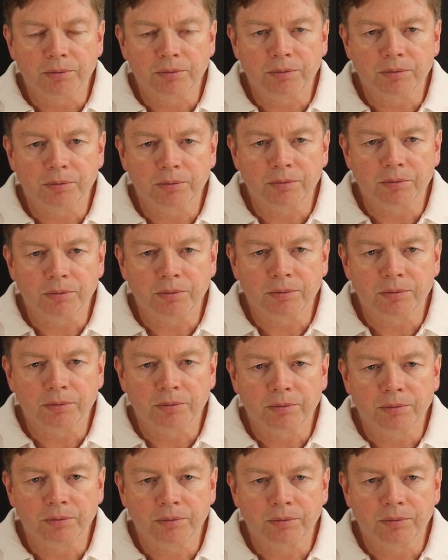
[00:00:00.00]

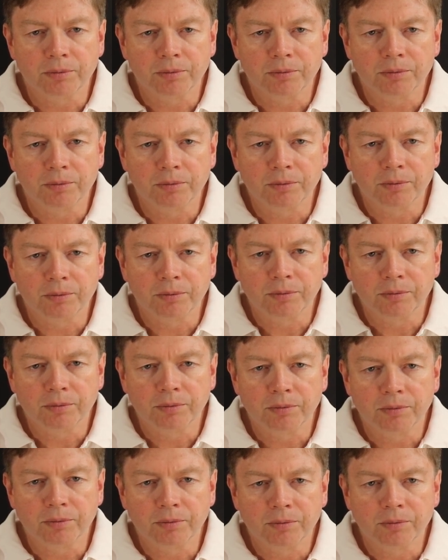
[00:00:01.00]

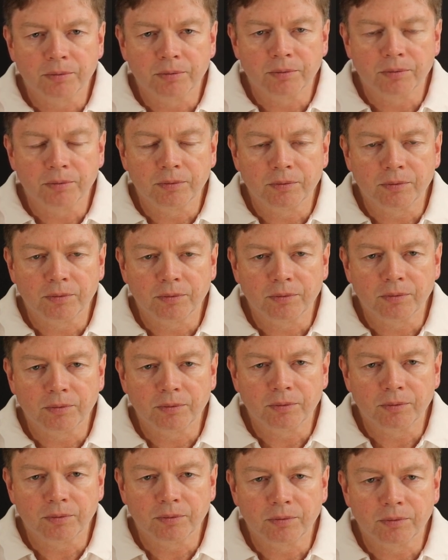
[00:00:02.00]

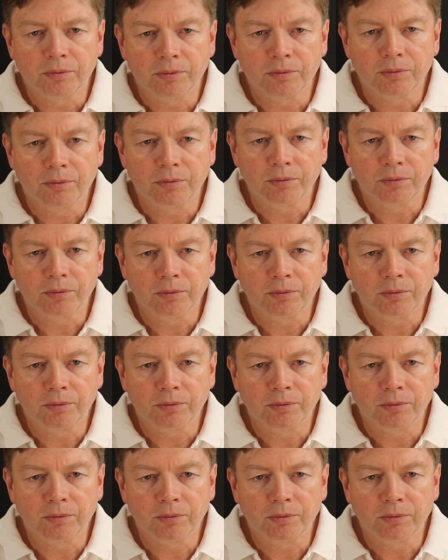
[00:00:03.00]
No one is speaking in this clip.